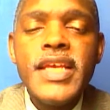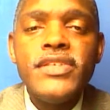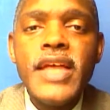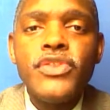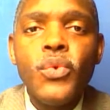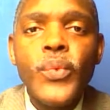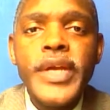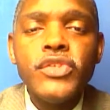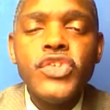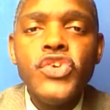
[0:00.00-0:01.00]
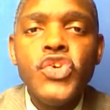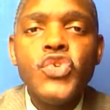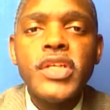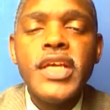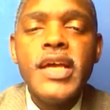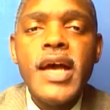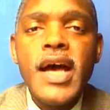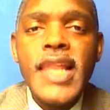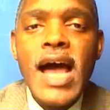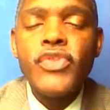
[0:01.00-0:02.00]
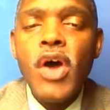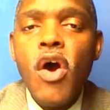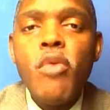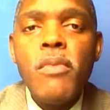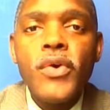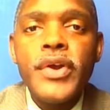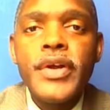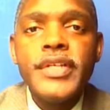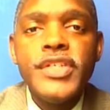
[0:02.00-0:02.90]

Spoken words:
is that the realtor usually allowed the homeowner